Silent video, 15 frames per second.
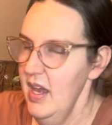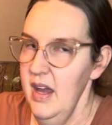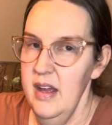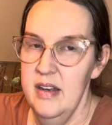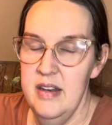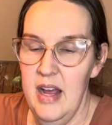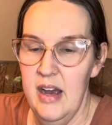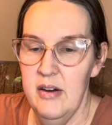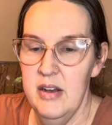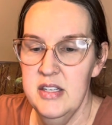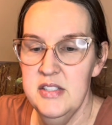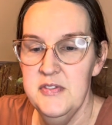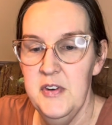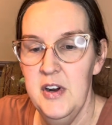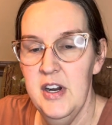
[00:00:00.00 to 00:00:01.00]
Now,
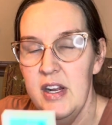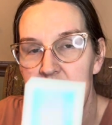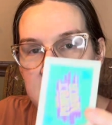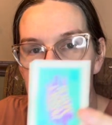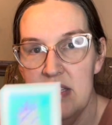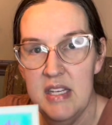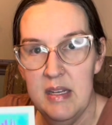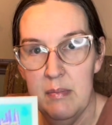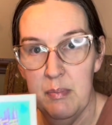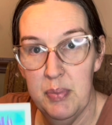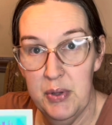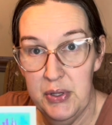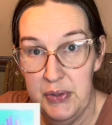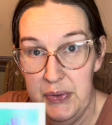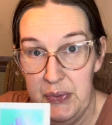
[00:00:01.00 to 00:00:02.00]
as far as the
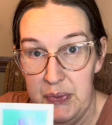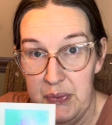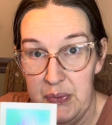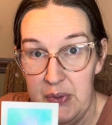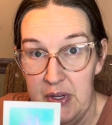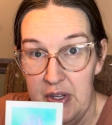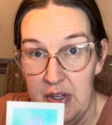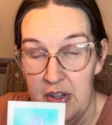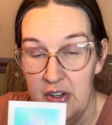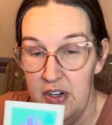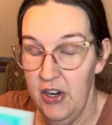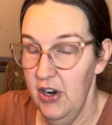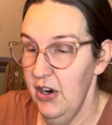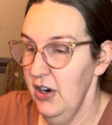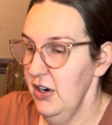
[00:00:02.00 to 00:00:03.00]
blue
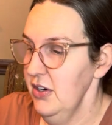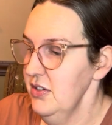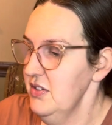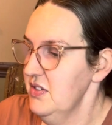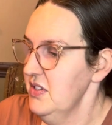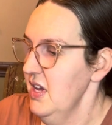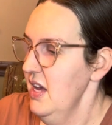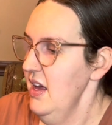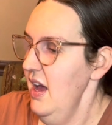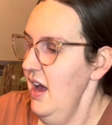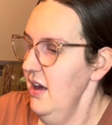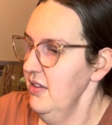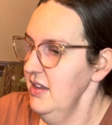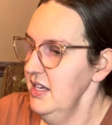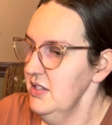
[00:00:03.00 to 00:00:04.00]
cards,
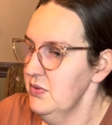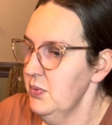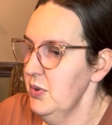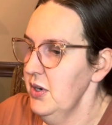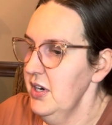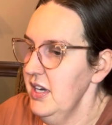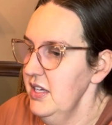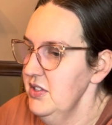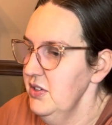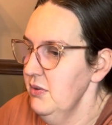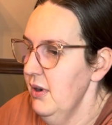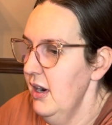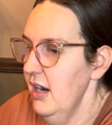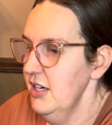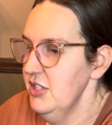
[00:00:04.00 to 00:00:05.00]
how these work is you're
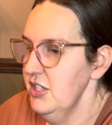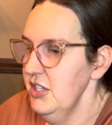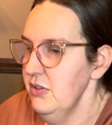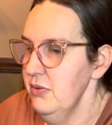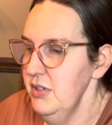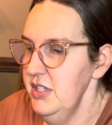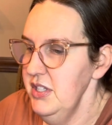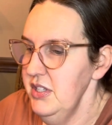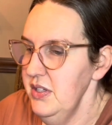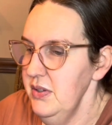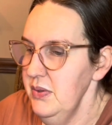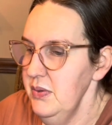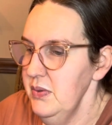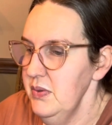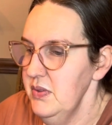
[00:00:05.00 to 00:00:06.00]
actually going to
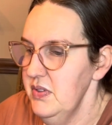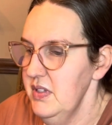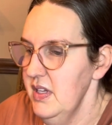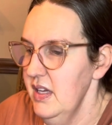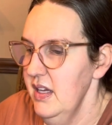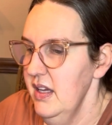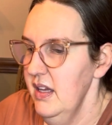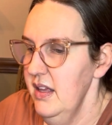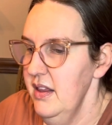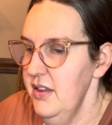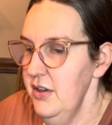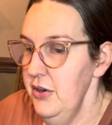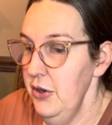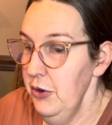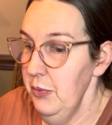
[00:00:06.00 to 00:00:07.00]
use the
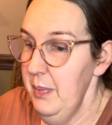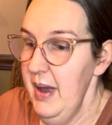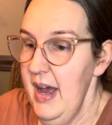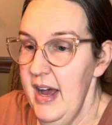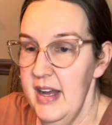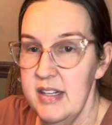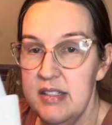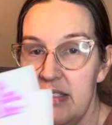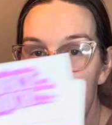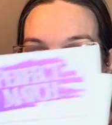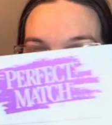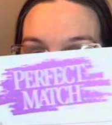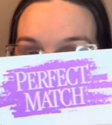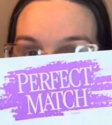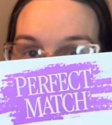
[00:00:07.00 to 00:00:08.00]
notepads, the
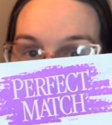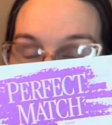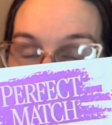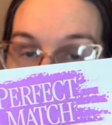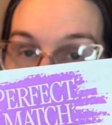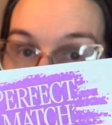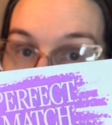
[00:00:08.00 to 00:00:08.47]
perfect match